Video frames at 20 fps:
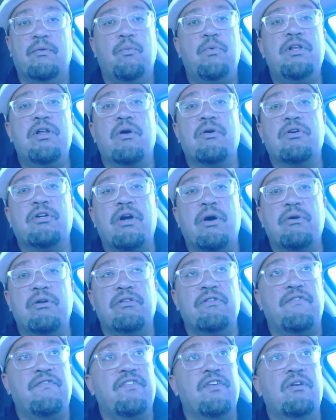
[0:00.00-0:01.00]
We don't go
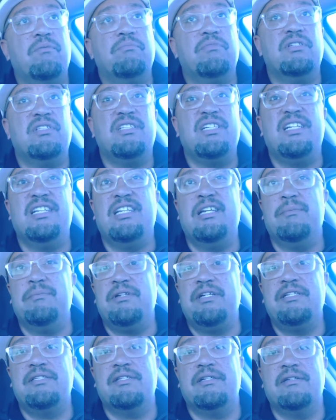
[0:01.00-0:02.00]
to the film to see
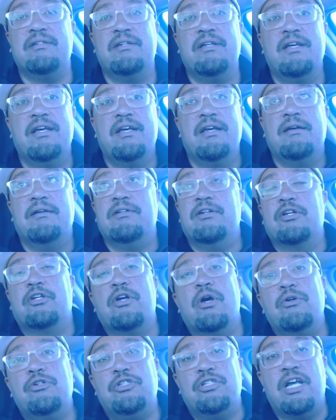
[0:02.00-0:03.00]
Liam Neeson
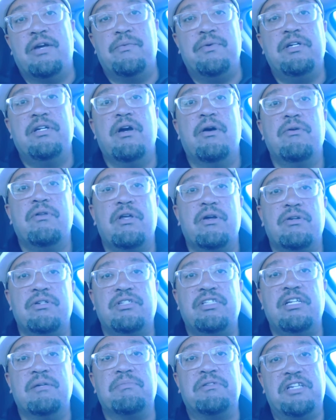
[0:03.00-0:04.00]
negotiate. We go there to
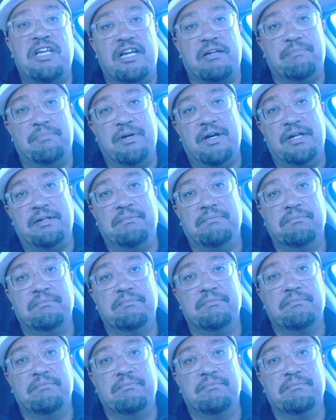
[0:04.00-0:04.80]
see him kick butt.